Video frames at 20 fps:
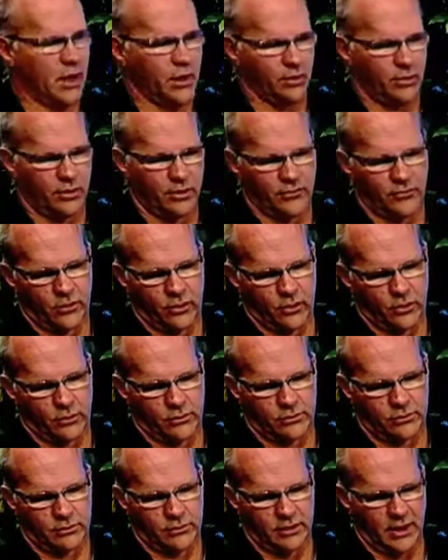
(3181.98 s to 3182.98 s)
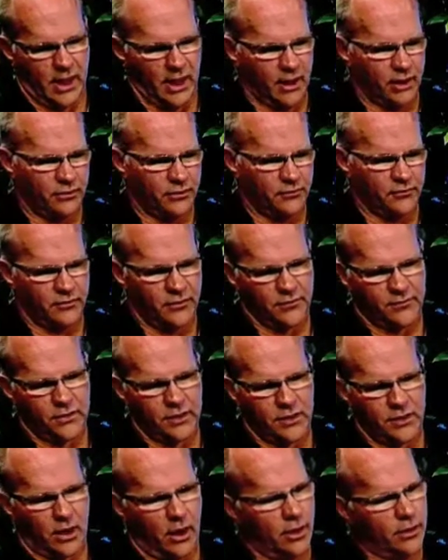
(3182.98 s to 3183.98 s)
hundred of her nine hundred
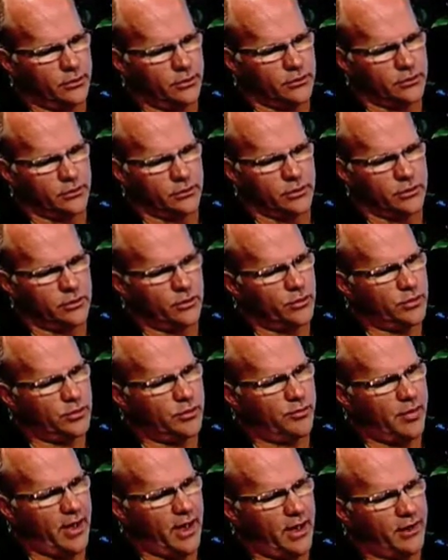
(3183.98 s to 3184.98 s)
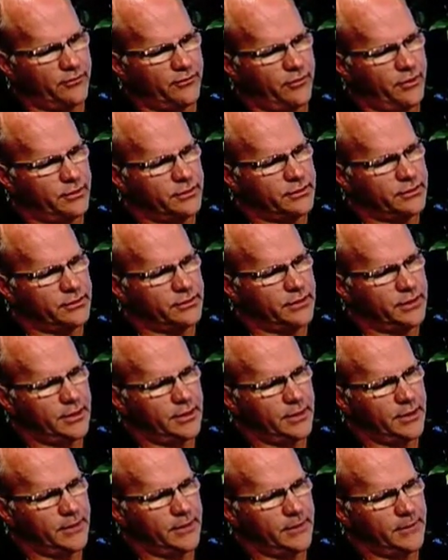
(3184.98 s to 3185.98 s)
fifty dollars was union PAC funds.
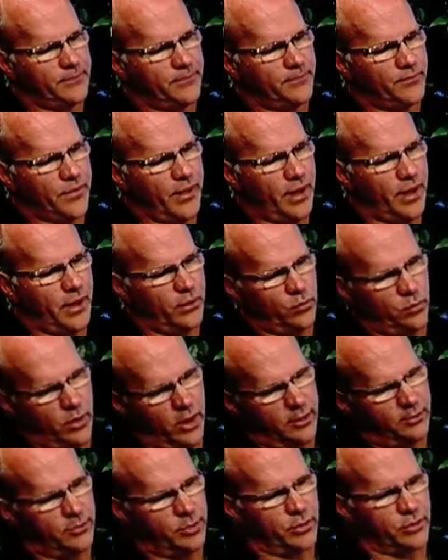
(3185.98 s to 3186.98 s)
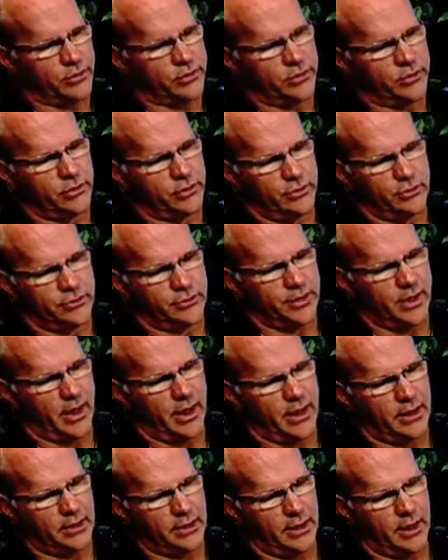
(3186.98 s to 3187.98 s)
And one person who's
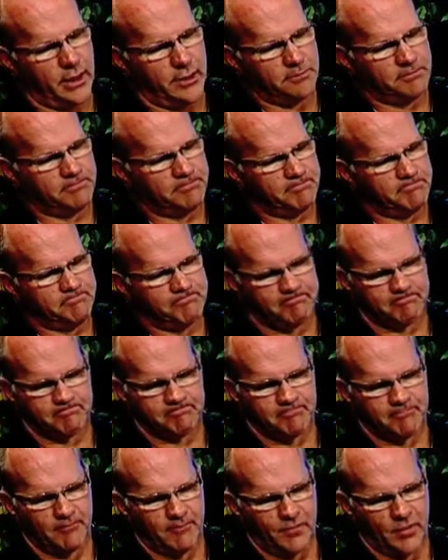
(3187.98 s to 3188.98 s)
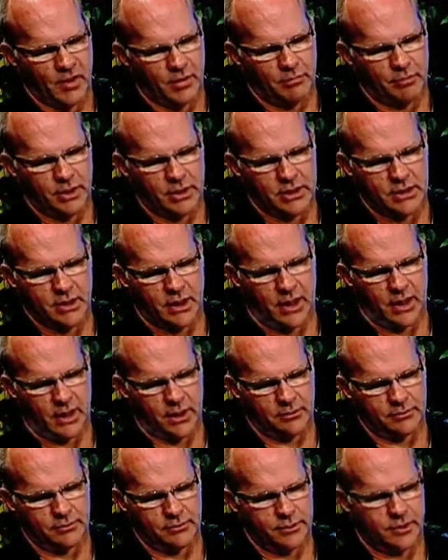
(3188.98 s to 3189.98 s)
a uh,
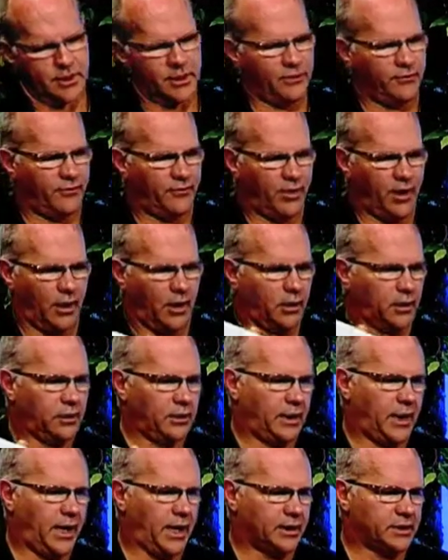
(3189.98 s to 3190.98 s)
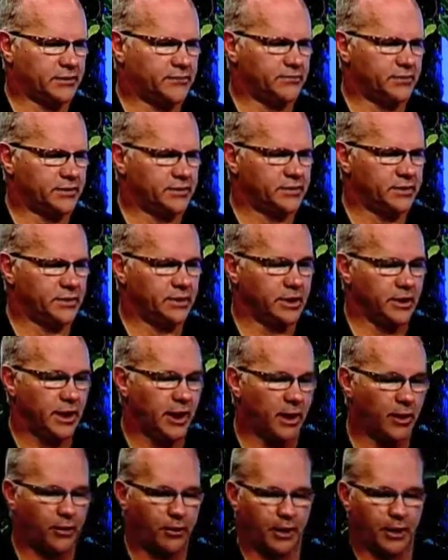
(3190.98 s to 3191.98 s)
big-time D F L activist in
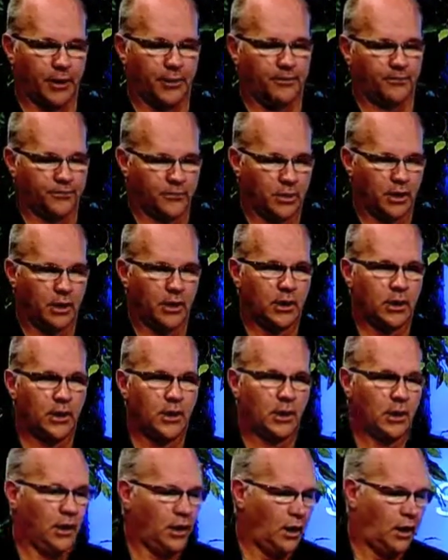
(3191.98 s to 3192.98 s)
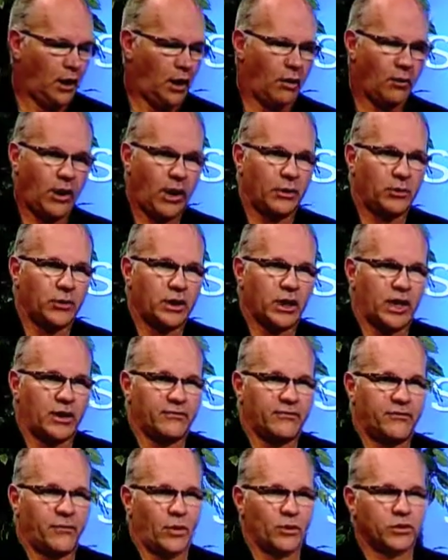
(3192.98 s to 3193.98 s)
the area. All right, we got
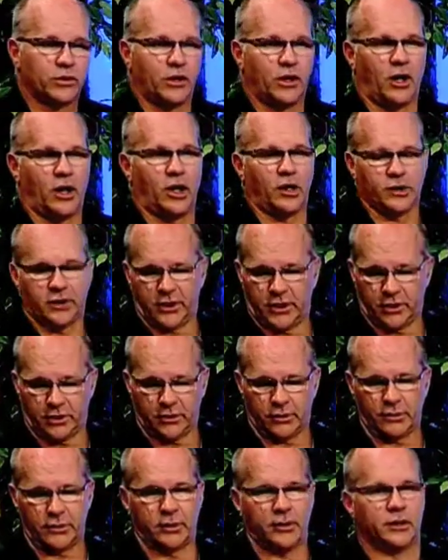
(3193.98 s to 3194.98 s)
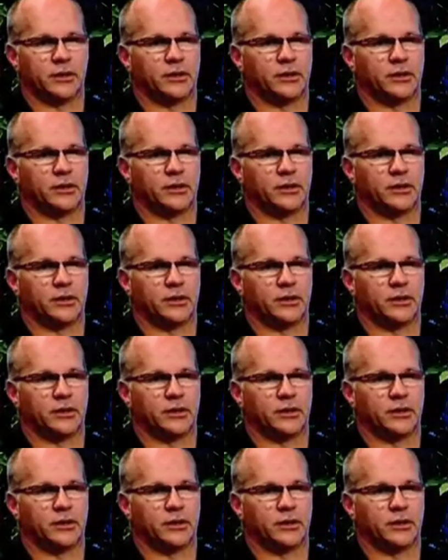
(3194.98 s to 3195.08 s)
a phone call here.